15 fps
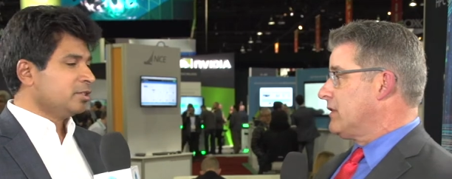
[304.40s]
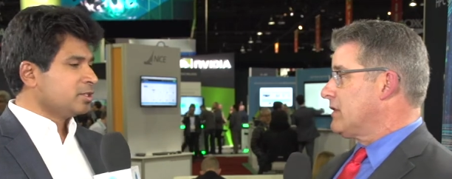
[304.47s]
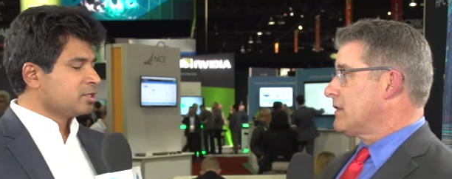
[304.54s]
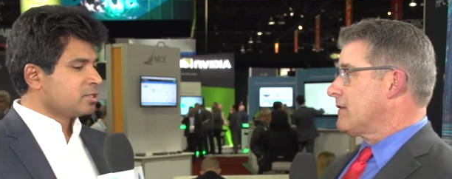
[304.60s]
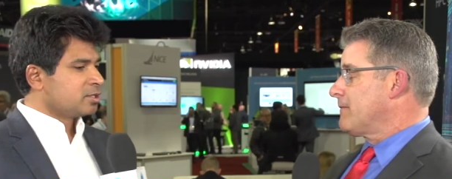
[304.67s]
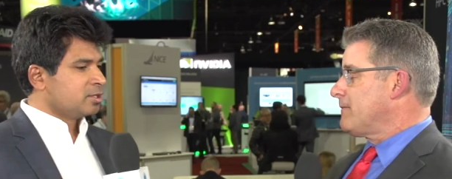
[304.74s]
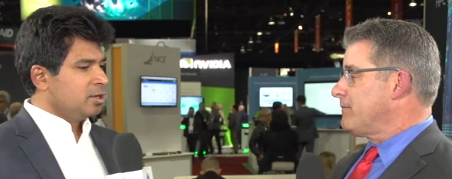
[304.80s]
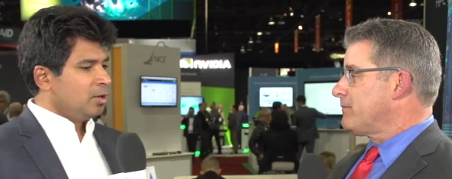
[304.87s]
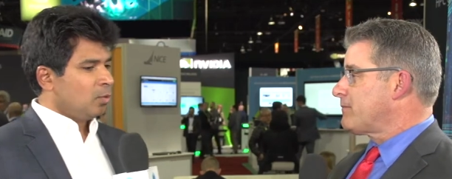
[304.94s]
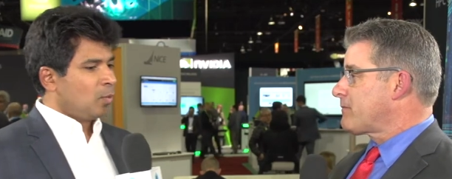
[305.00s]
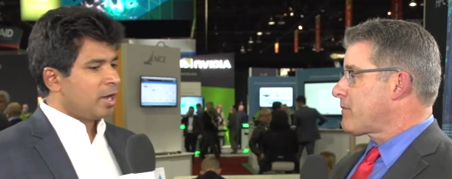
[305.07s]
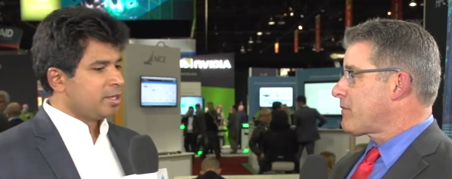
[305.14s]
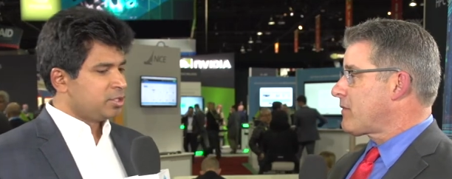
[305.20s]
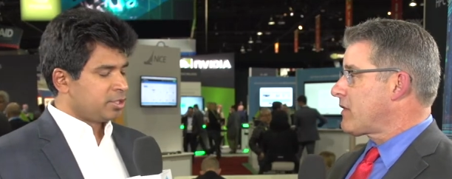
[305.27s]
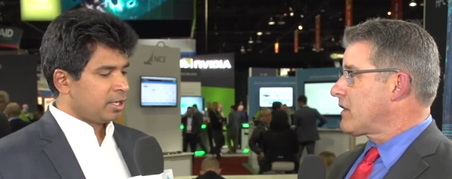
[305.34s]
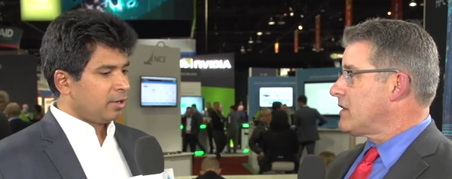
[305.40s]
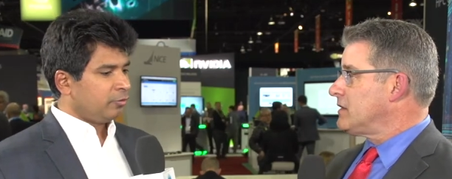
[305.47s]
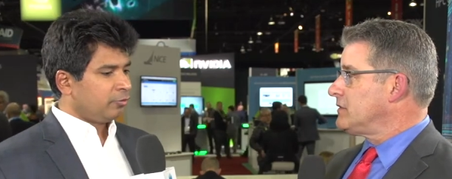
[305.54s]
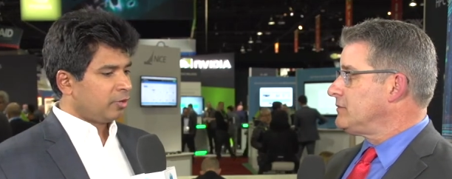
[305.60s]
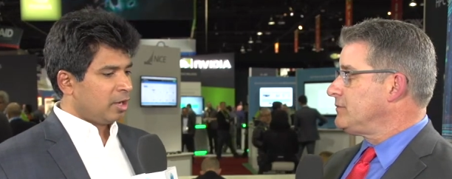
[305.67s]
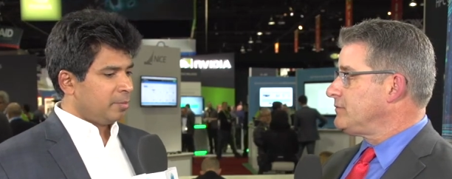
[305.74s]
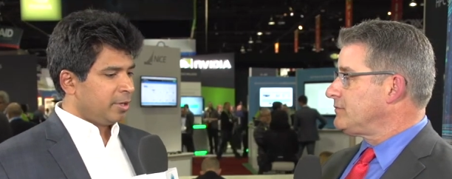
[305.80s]
Speaker 1: this is why,
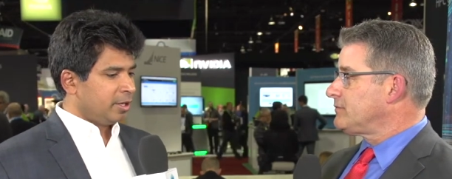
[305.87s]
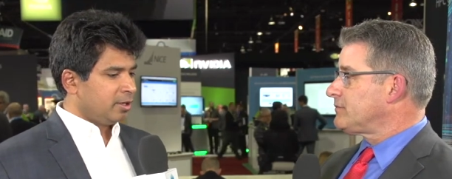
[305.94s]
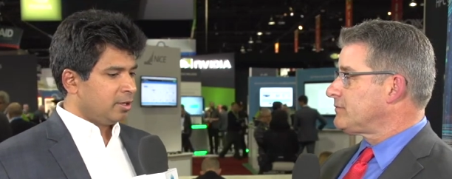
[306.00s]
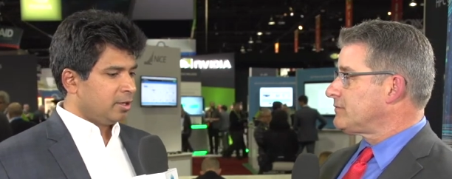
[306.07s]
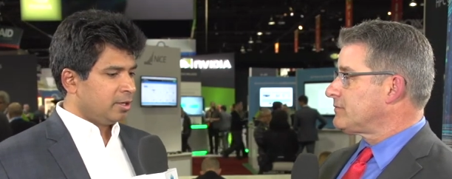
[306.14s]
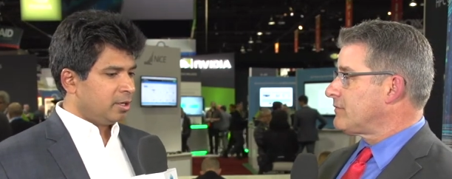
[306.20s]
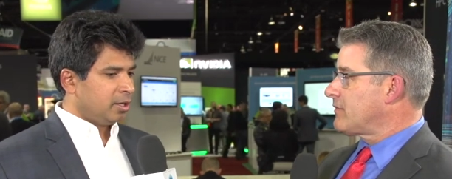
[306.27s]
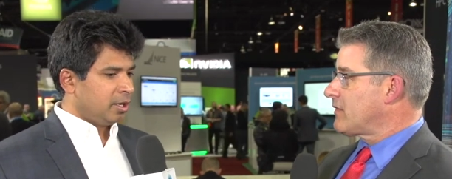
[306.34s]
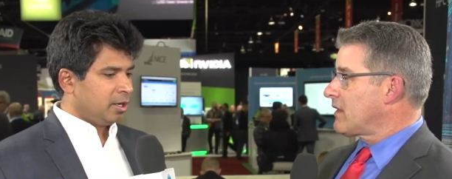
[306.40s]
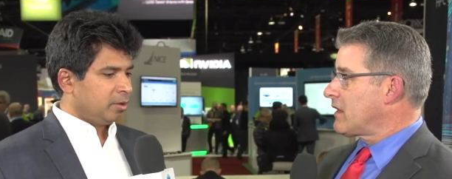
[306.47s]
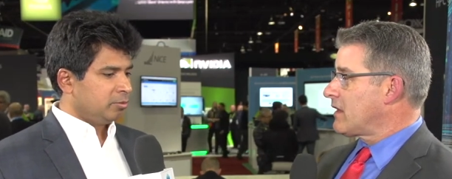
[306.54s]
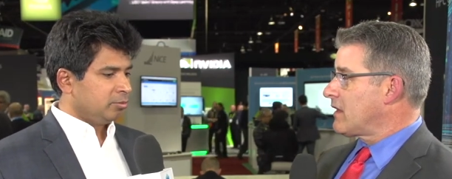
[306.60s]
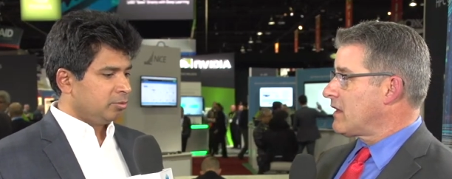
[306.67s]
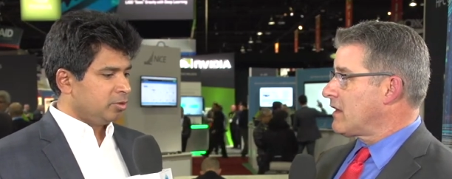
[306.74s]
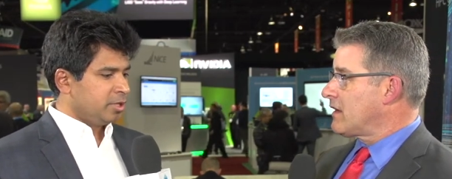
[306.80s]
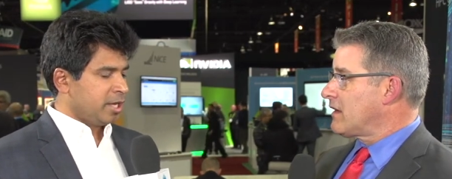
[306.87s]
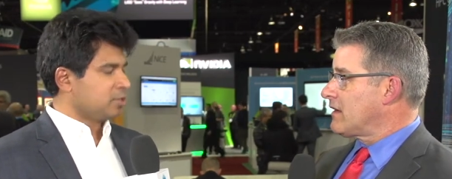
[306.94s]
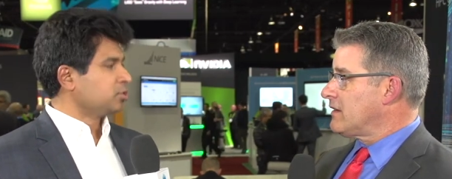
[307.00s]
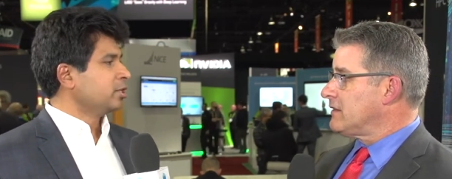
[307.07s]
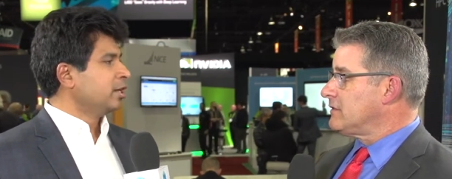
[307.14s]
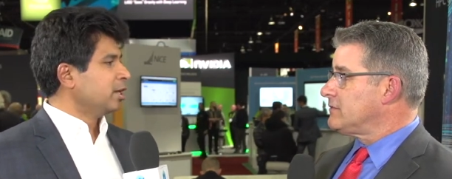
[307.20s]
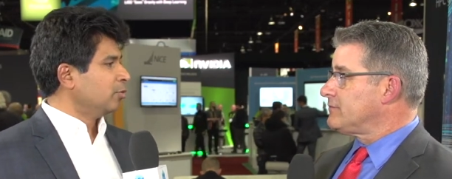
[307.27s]
Jeff, I mean, uh,
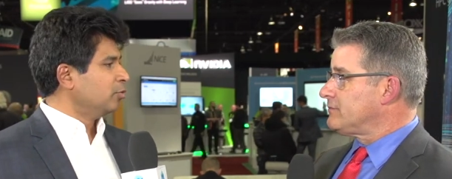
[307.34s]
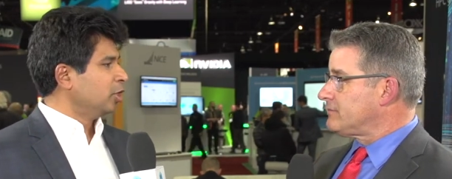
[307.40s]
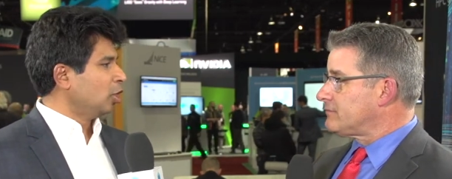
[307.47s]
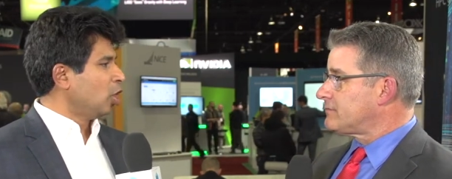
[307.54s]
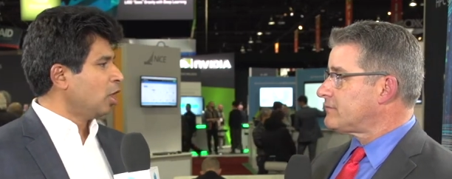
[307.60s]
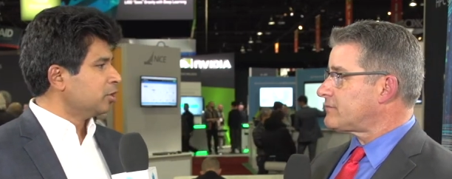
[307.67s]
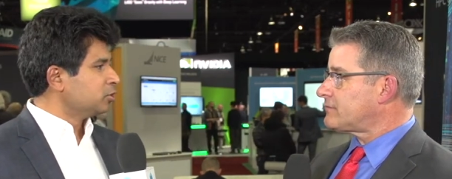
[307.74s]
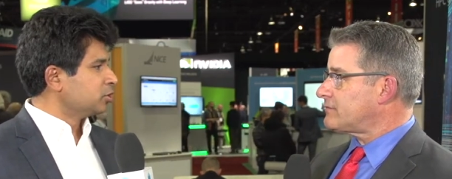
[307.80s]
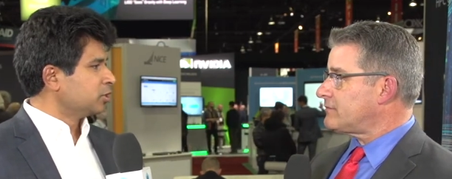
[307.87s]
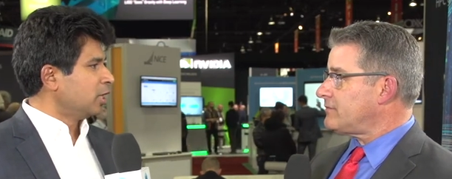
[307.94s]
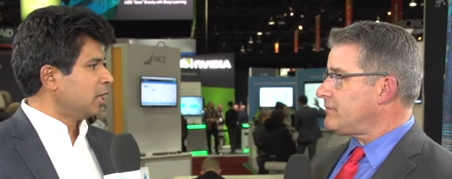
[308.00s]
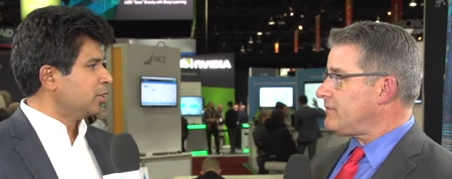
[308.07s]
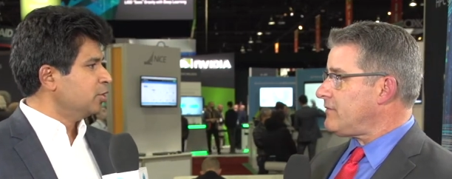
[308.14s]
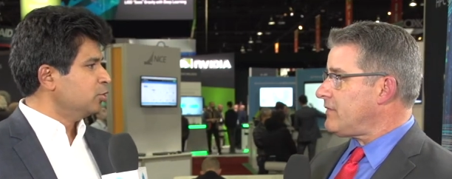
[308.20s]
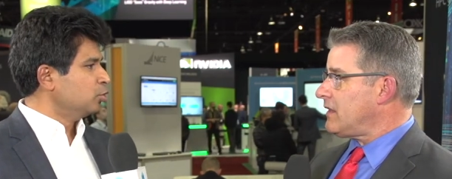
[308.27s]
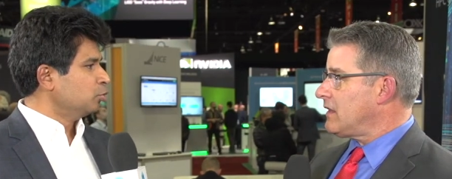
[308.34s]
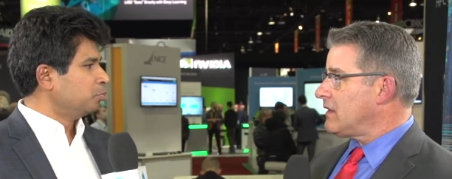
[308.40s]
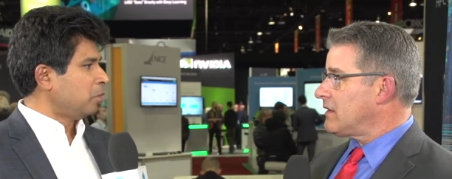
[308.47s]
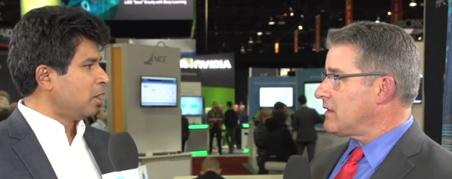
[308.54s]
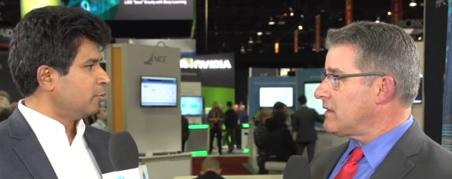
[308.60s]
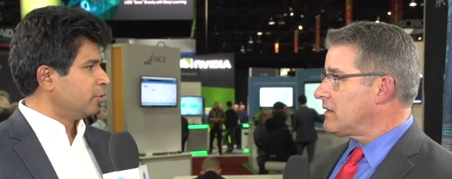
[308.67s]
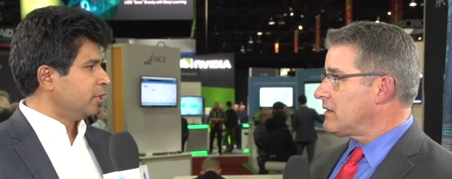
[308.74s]
yesterday we launched our new
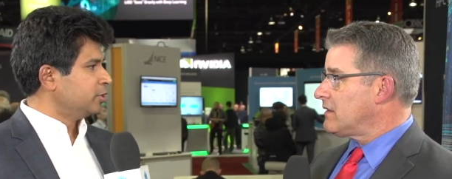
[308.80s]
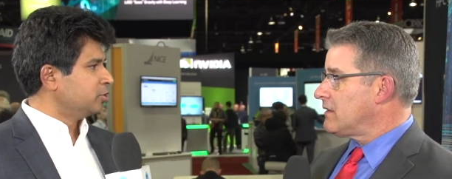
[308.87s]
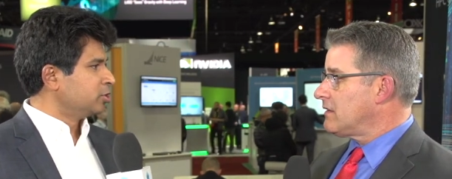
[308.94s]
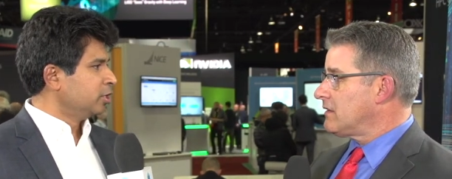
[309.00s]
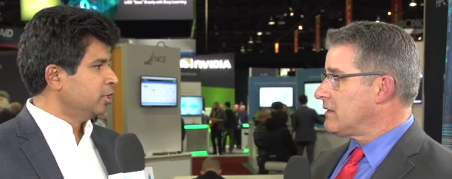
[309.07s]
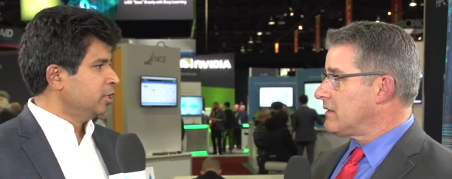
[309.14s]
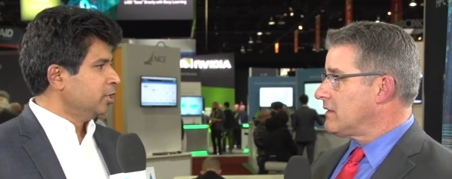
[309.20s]
PowerEdge